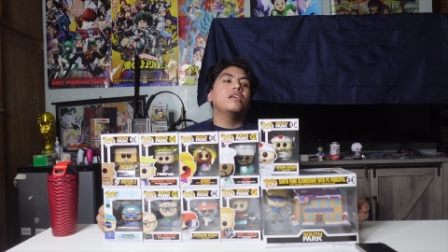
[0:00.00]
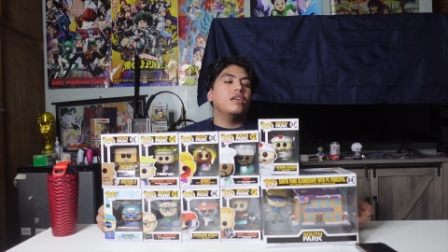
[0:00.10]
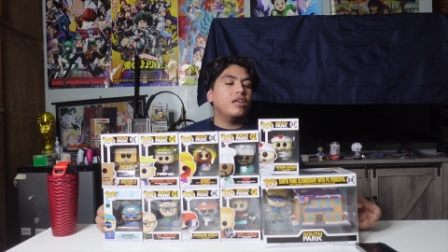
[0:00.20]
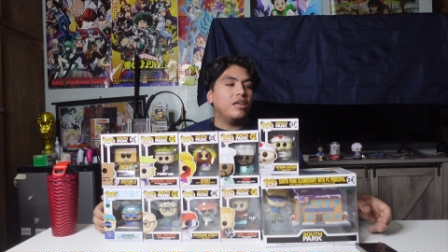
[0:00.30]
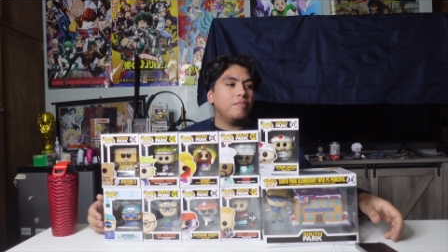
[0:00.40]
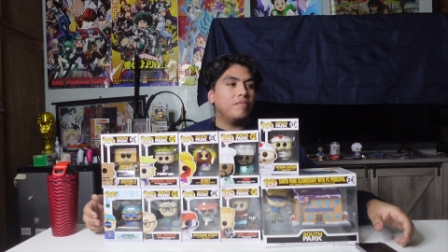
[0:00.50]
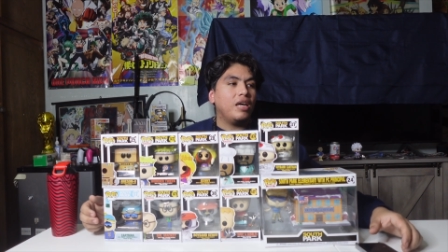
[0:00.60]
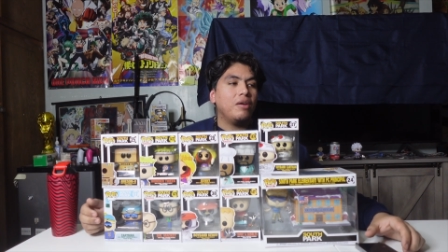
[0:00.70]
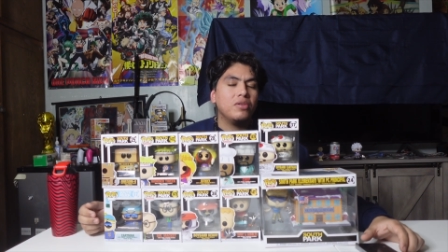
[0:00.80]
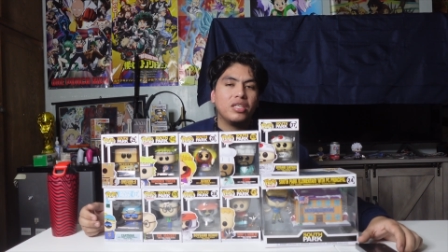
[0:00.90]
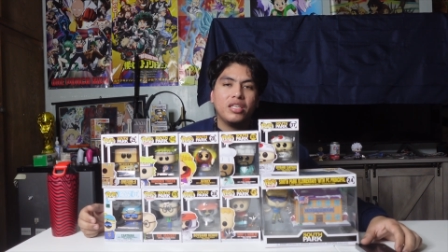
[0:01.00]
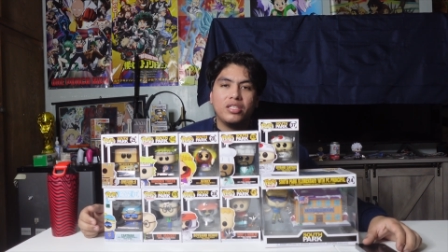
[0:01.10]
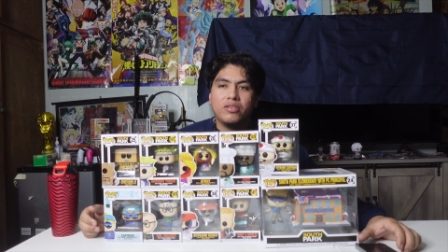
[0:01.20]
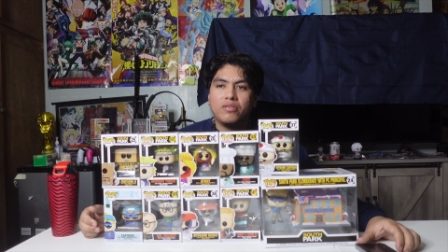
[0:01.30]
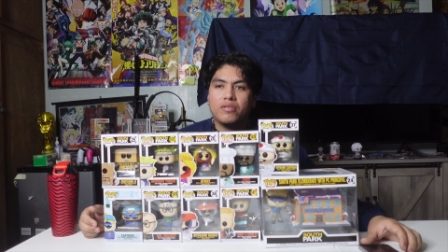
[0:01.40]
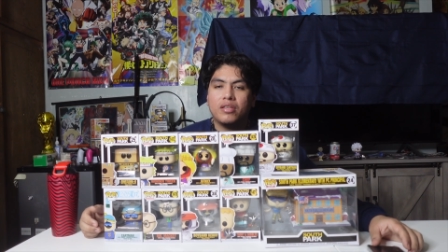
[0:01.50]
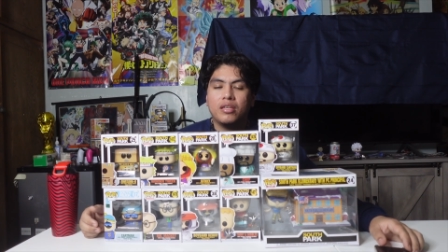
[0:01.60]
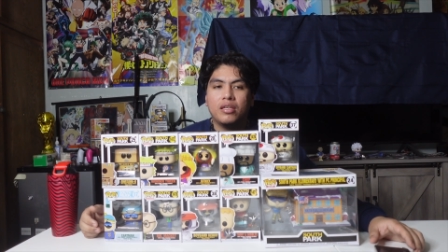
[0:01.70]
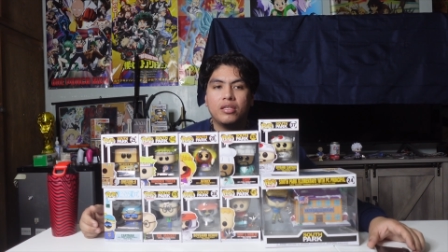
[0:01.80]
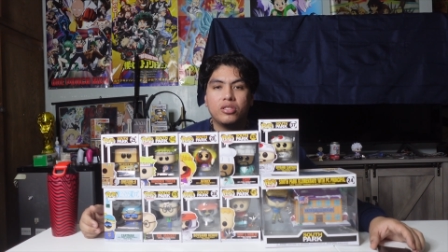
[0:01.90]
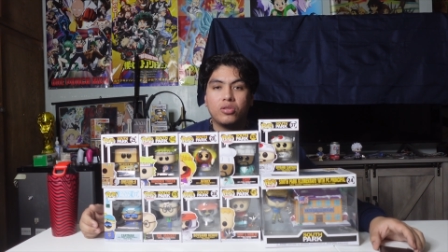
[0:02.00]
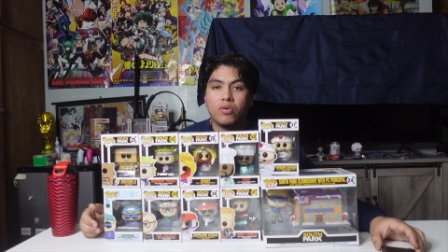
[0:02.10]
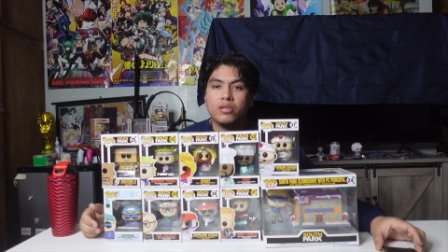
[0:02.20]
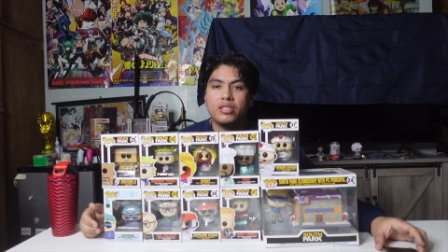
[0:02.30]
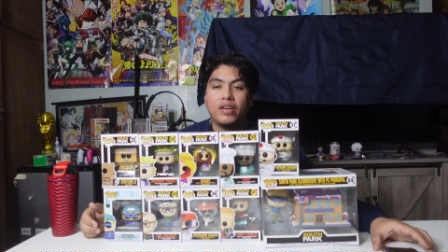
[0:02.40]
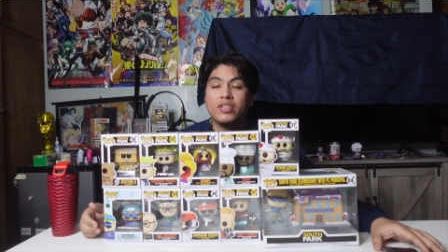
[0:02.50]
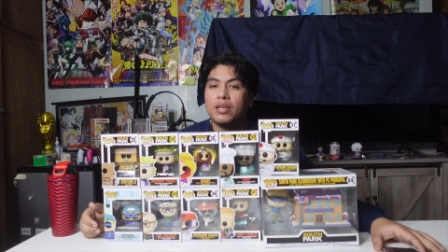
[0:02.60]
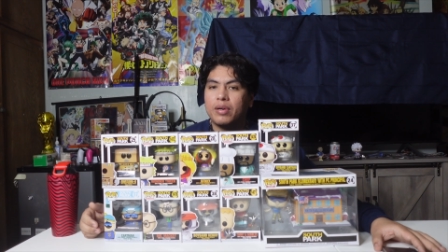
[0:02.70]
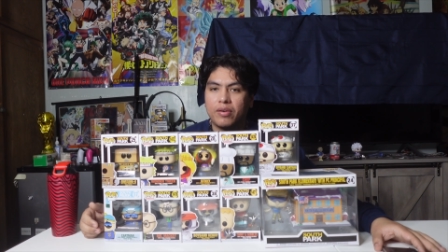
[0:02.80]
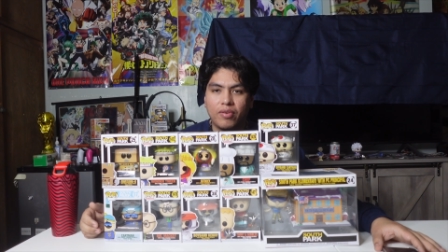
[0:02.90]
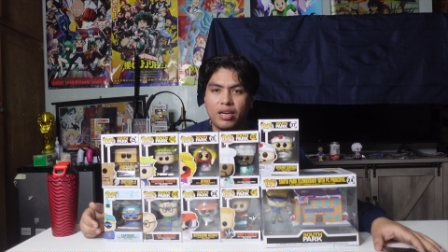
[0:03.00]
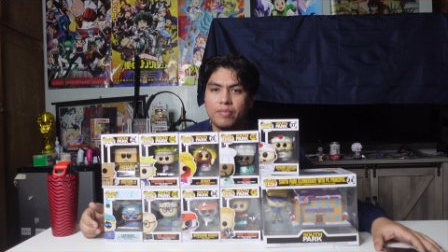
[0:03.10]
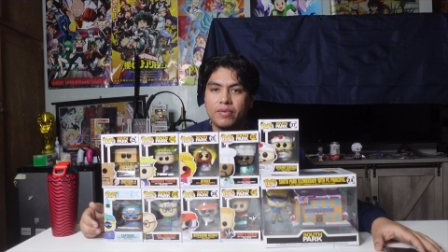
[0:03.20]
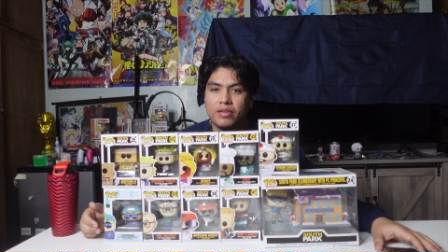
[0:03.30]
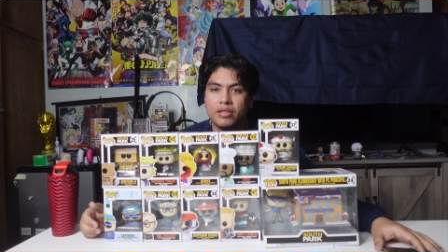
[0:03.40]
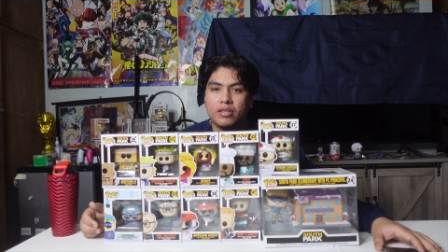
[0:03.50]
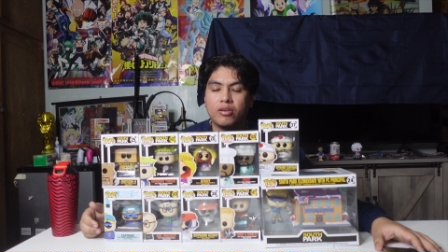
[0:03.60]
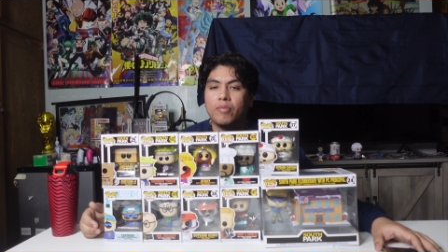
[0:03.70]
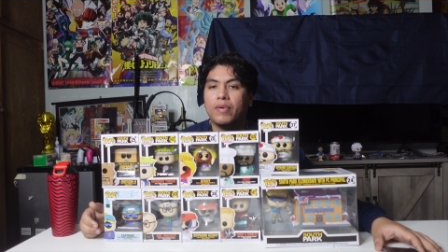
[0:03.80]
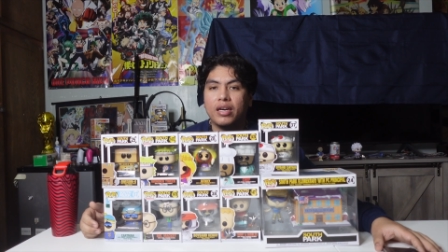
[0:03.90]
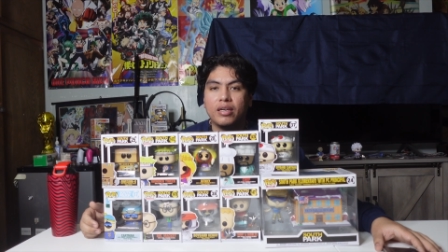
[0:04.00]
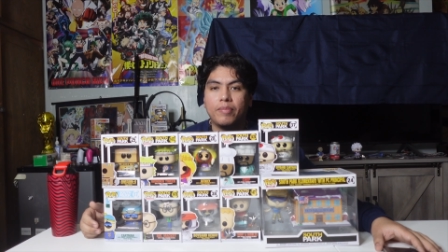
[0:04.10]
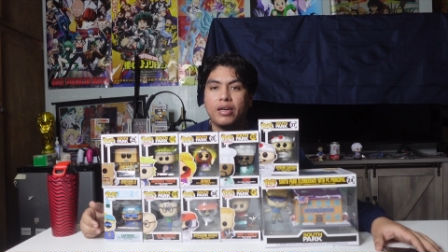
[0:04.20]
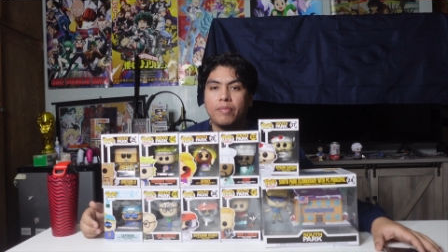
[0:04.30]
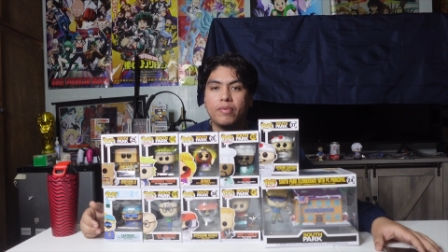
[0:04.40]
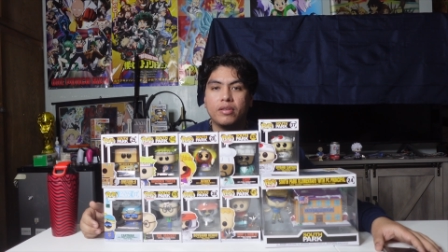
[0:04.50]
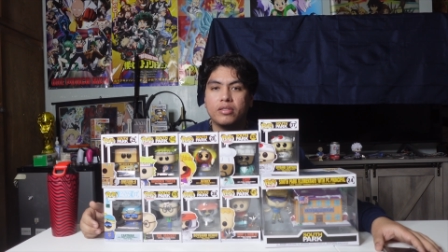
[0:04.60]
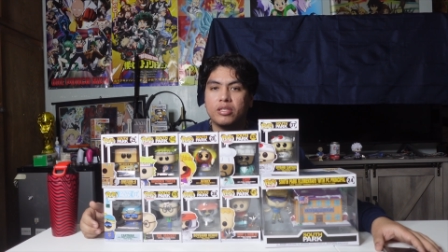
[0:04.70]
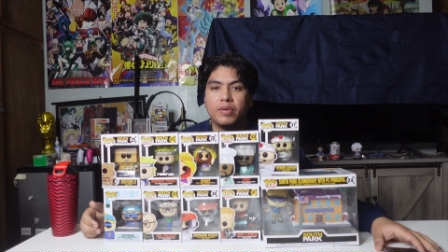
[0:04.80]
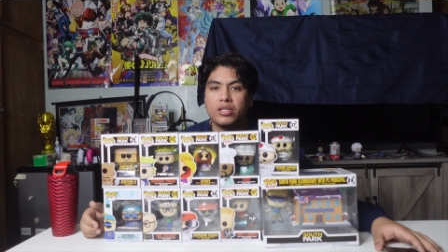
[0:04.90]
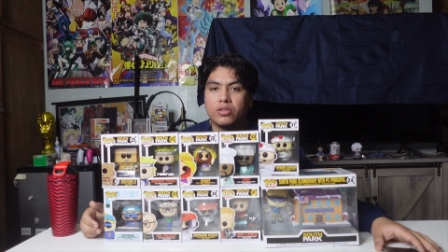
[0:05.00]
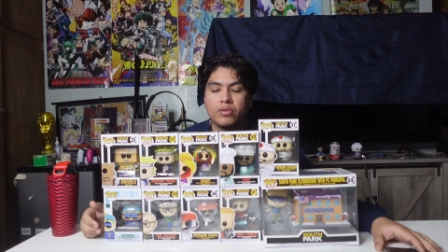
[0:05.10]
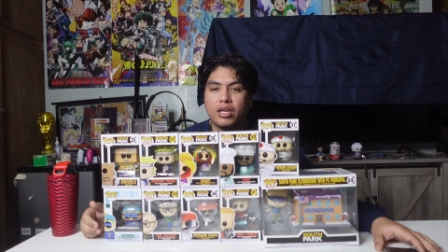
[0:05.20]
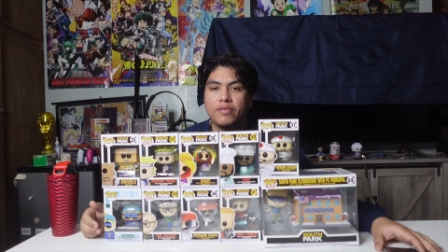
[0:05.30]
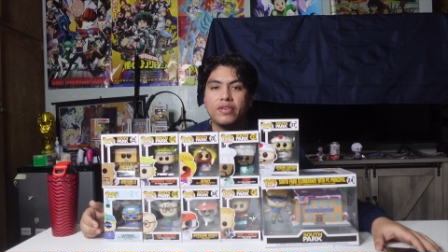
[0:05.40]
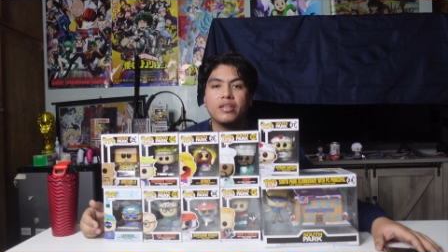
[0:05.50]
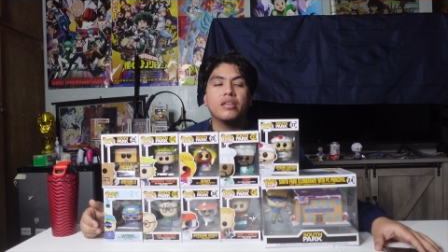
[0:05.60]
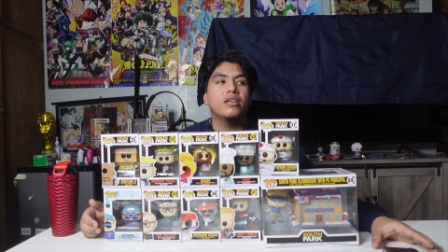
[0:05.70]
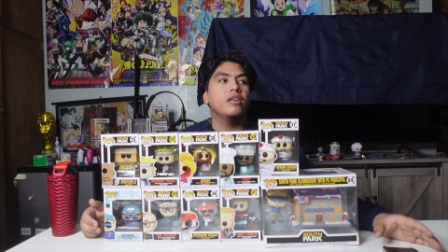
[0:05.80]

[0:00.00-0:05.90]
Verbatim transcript: um, I was gonna do shorts every time I grab or buy a pop just make a short out of it